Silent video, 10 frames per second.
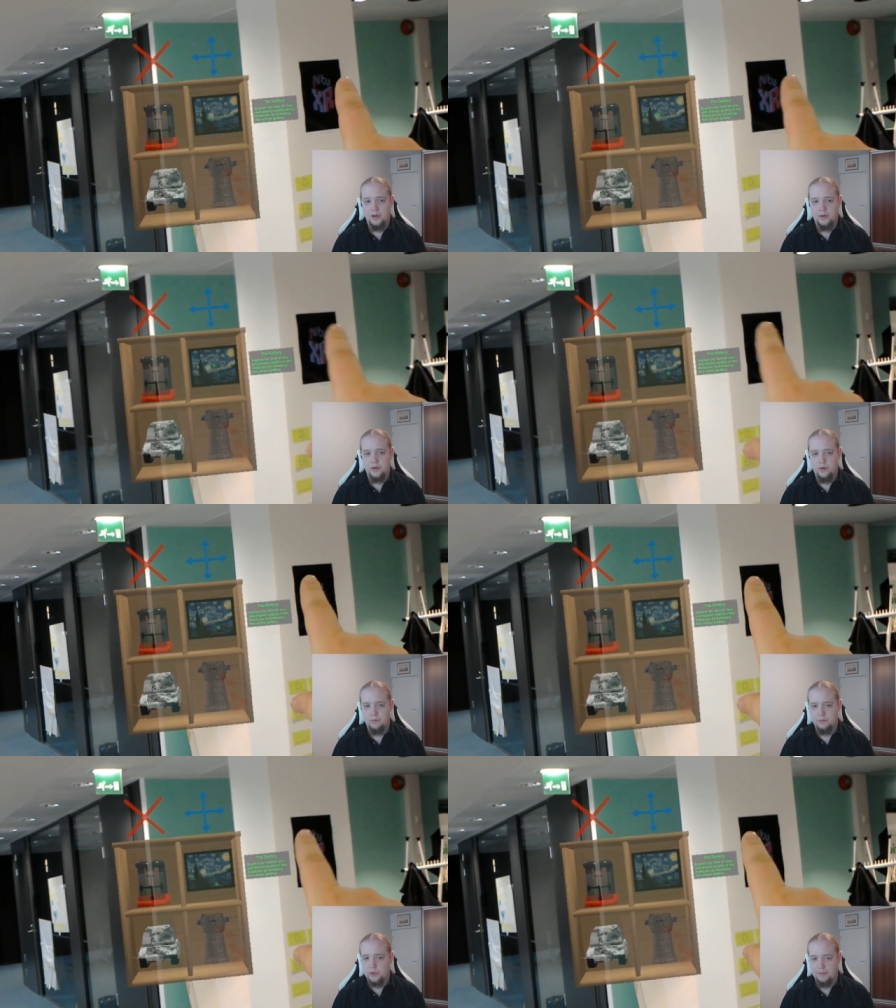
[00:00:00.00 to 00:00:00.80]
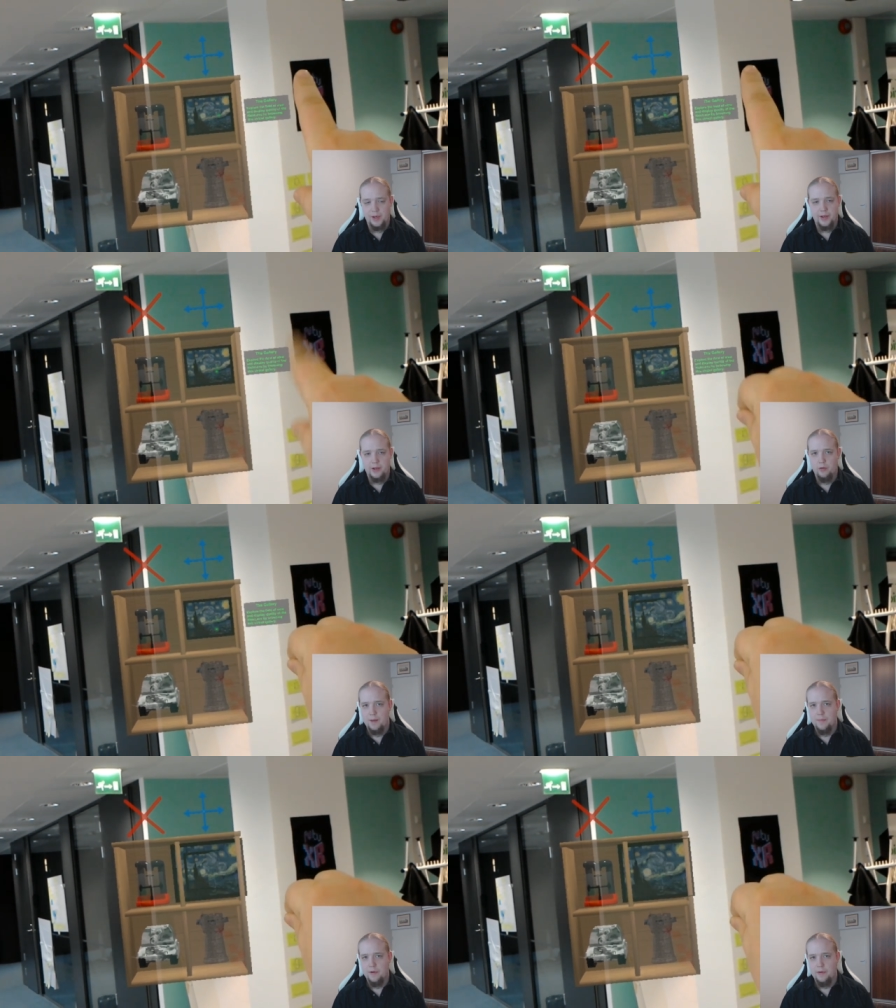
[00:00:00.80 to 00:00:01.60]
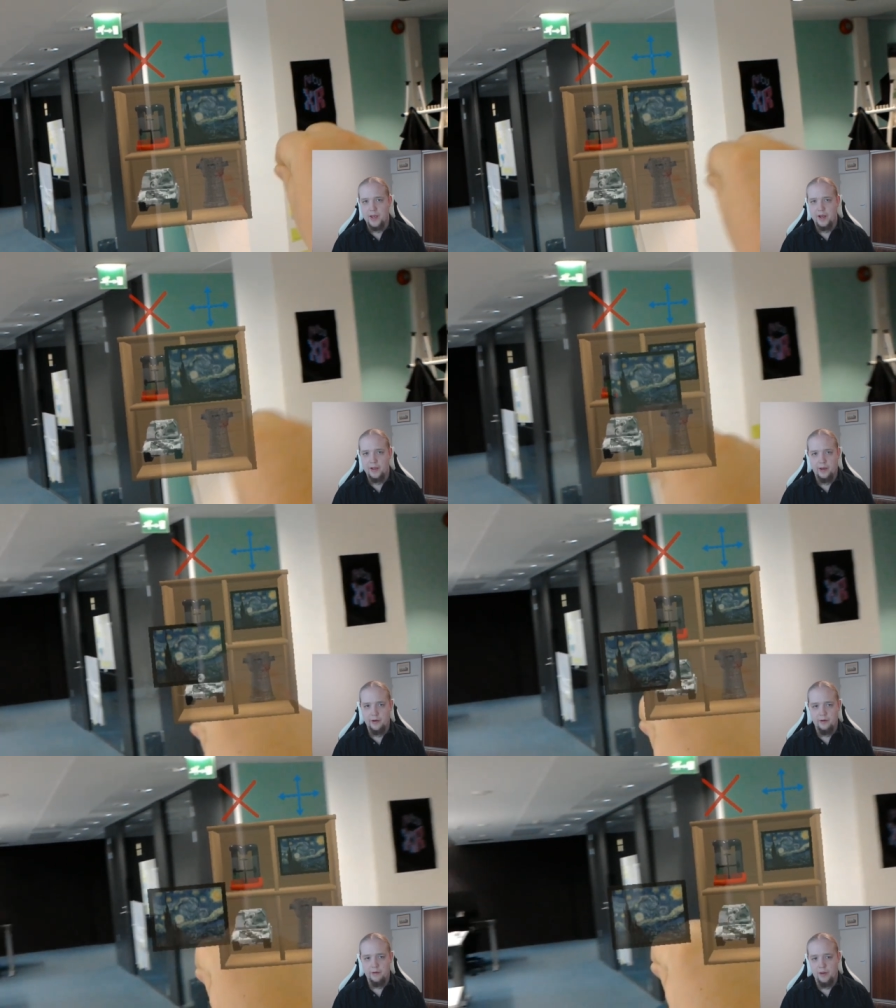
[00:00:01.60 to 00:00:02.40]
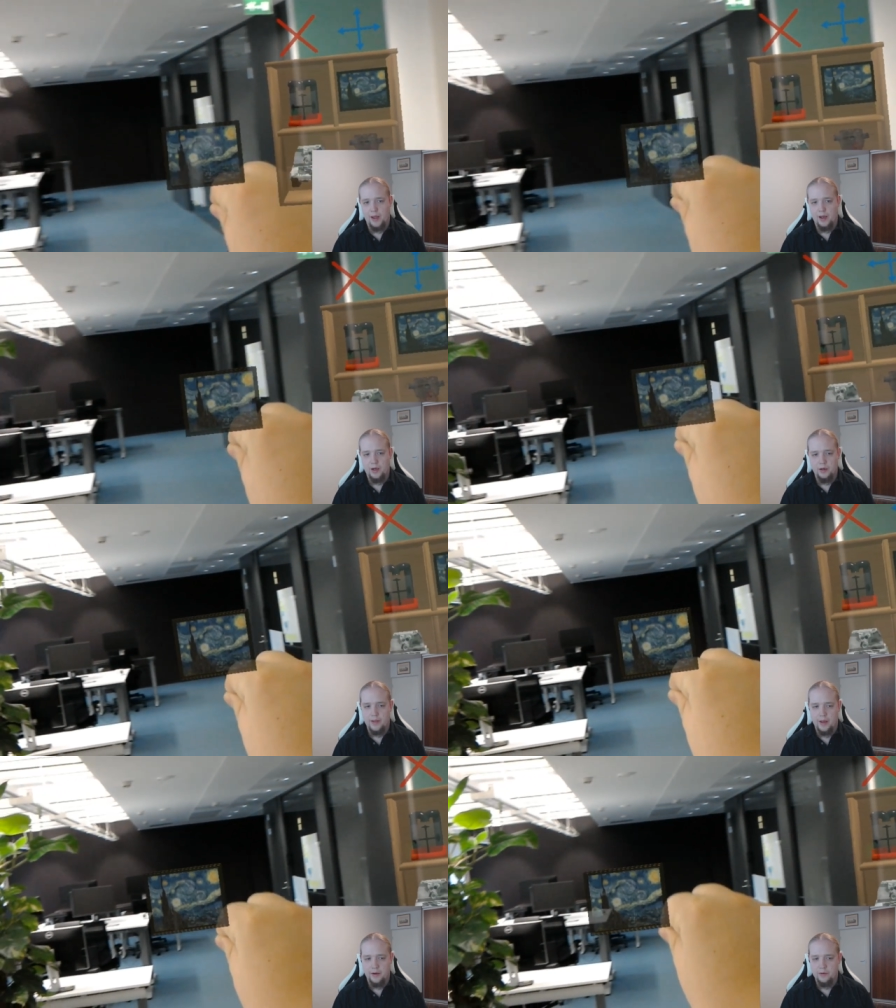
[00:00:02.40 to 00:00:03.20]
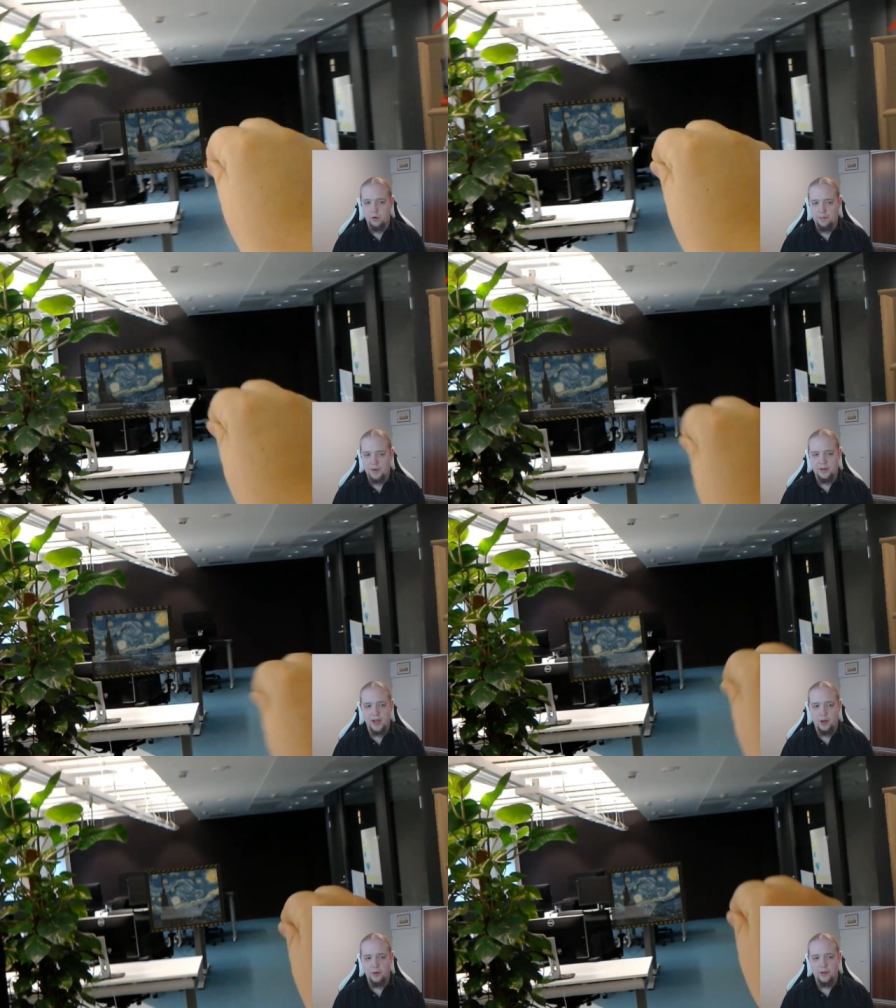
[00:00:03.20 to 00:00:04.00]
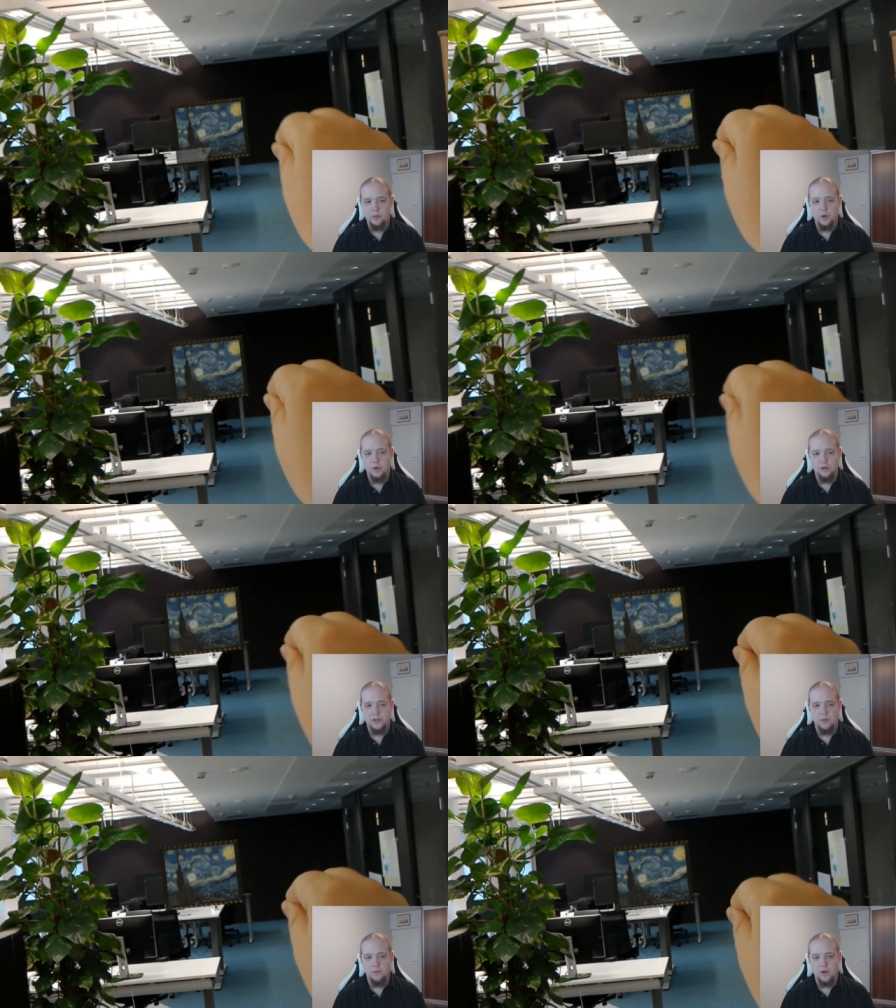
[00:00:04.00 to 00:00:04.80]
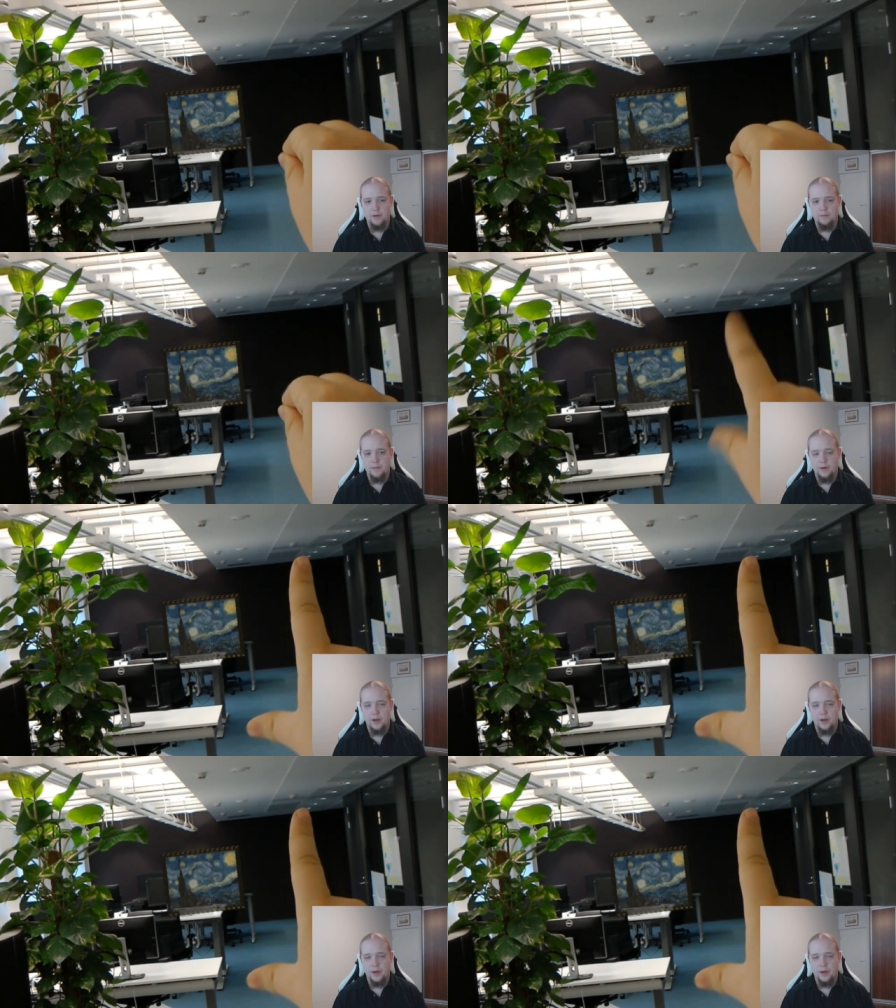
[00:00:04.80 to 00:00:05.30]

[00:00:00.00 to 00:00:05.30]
You simply grab the icon and then drop it down in the world somewhere.